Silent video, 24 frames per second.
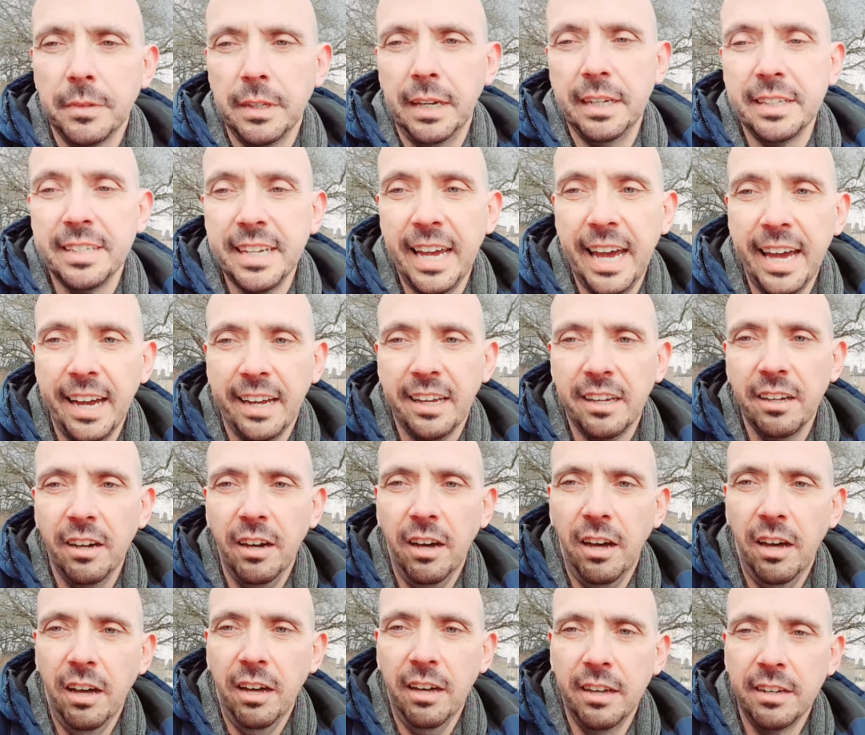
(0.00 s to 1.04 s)
attack
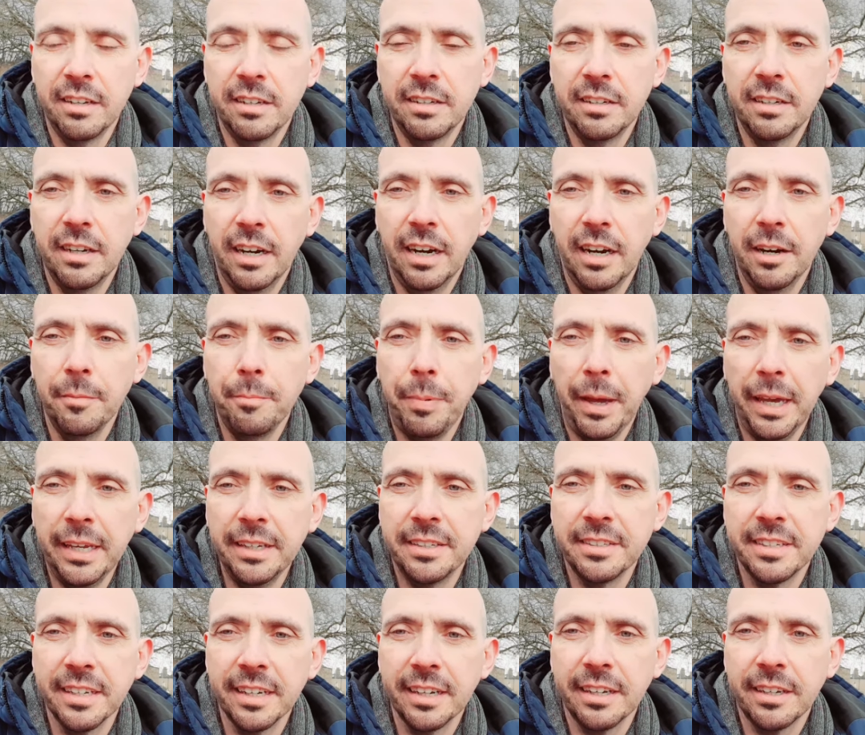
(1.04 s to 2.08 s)
on our
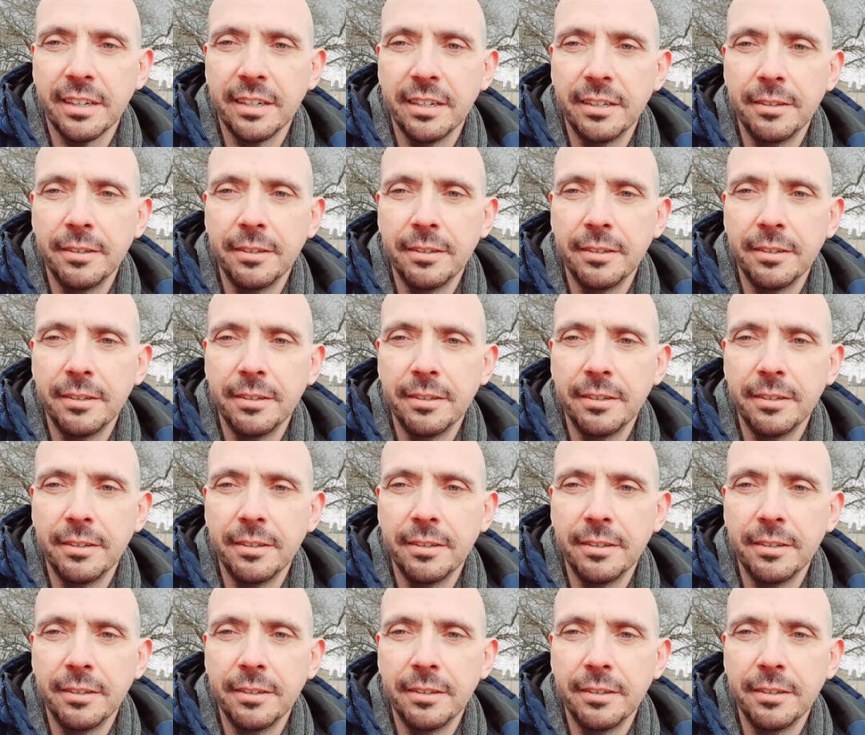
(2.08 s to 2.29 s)
basic